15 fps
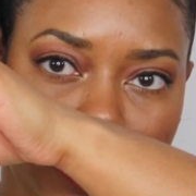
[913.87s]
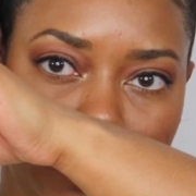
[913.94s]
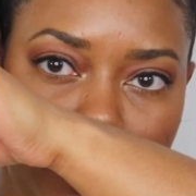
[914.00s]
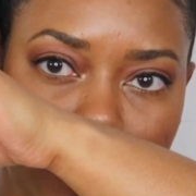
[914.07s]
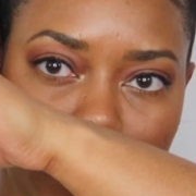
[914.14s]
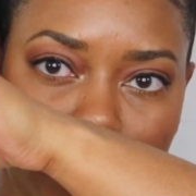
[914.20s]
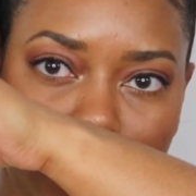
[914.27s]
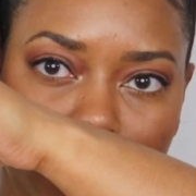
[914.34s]

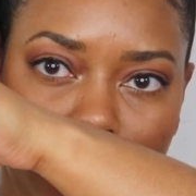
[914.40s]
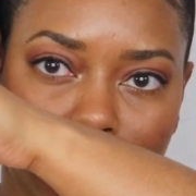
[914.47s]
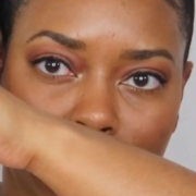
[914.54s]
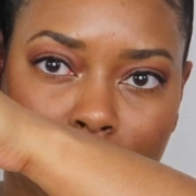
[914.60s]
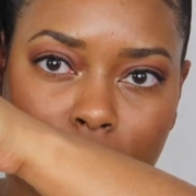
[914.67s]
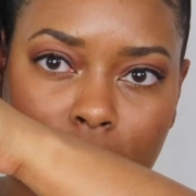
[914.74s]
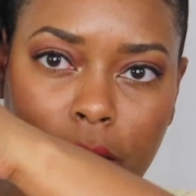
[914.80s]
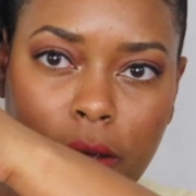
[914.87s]
dip it in
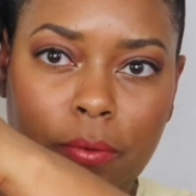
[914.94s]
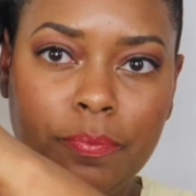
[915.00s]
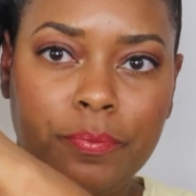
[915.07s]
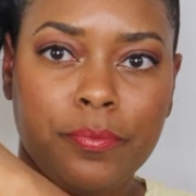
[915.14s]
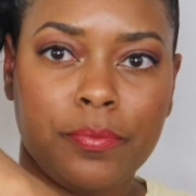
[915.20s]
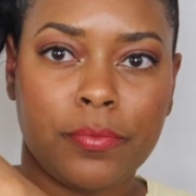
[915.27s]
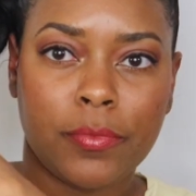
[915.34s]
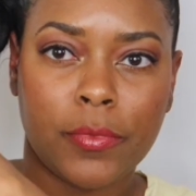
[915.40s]
here
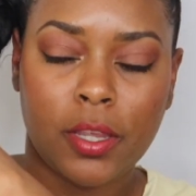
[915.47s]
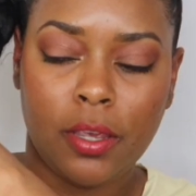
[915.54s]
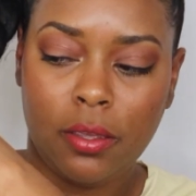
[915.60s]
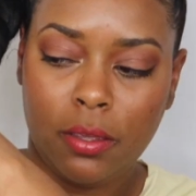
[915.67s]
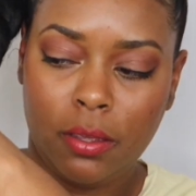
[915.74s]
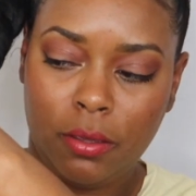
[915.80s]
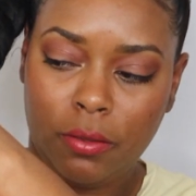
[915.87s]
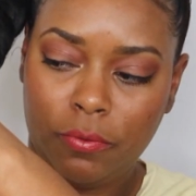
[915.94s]

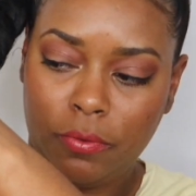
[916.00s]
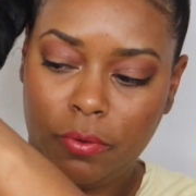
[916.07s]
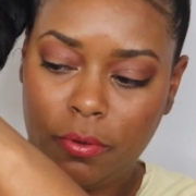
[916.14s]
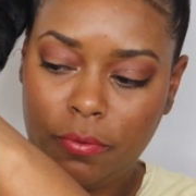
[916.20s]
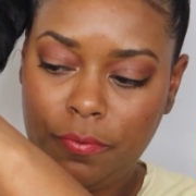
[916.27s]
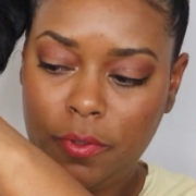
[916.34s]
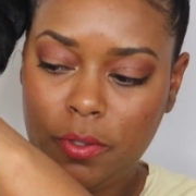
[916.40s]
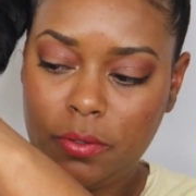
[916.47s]

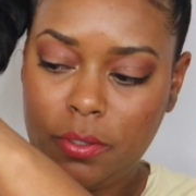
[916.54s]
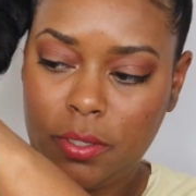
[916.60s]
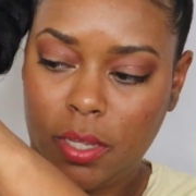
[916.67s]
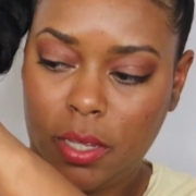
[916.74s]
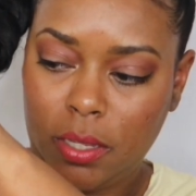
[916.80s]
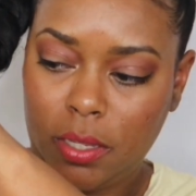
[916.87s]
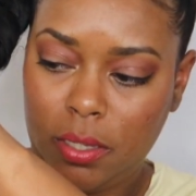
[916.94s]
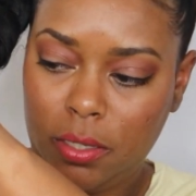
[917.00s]
for a few
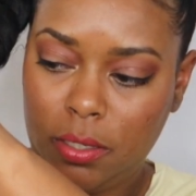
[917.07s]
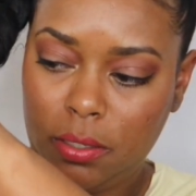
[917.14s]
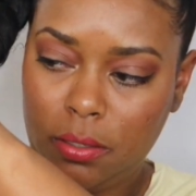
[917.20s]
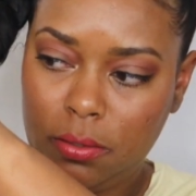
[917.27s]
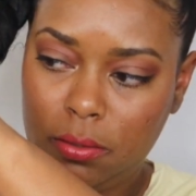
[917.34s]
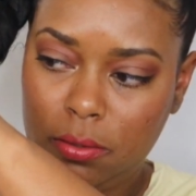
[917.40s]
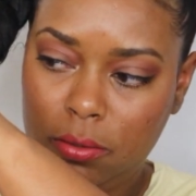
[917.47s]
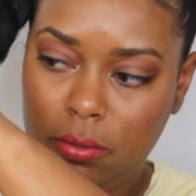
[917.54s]

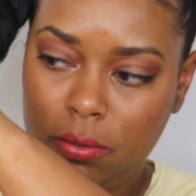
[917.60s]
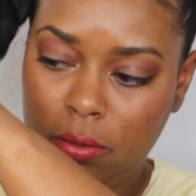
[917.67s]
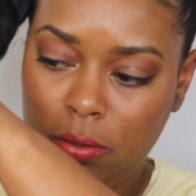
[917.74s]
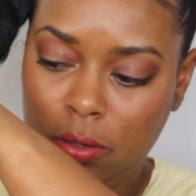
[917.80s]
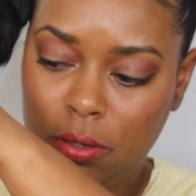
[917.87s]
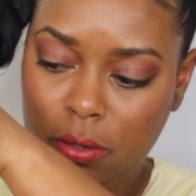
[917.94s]
seconds.